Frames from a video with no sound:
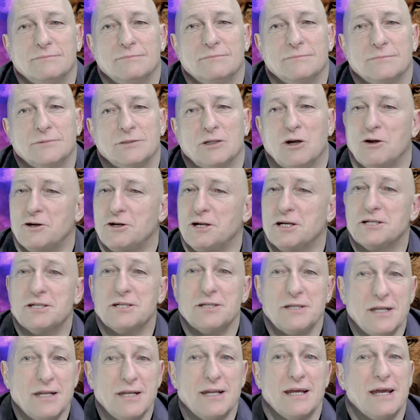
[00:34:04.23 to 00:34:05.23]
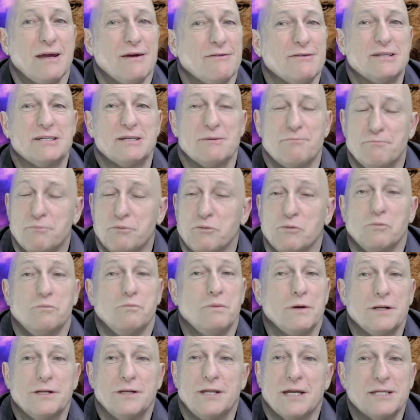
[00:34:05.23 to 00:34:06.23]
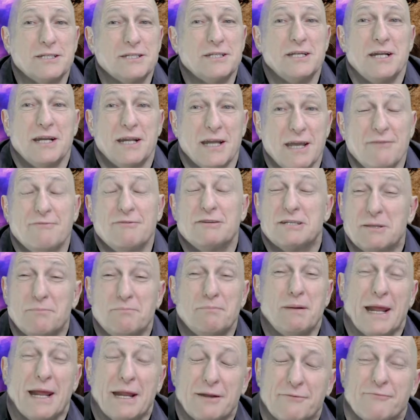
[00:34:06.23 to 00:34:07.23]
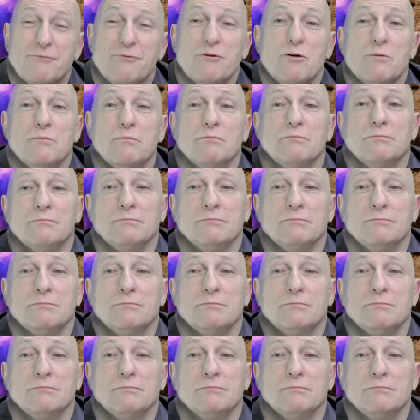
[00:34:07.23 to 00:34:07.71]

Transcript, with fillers: God doesn't need to give us a pulpit, doesn't need to give us a platform.